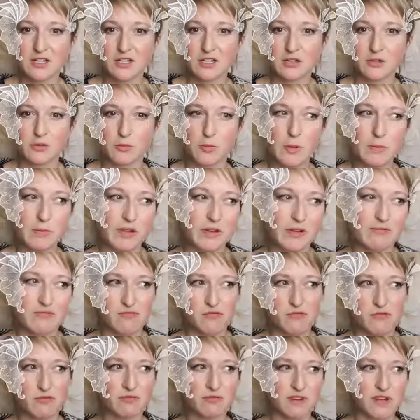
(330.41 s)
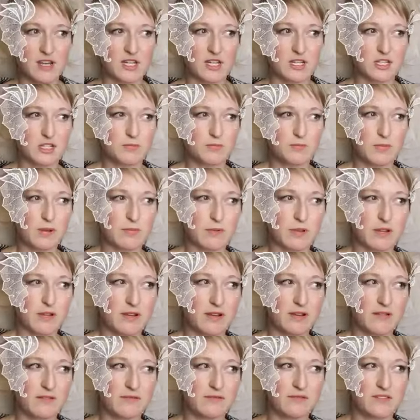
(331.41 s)
People have road rage, people
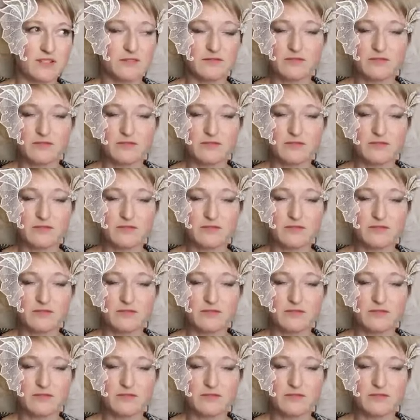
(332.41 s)
have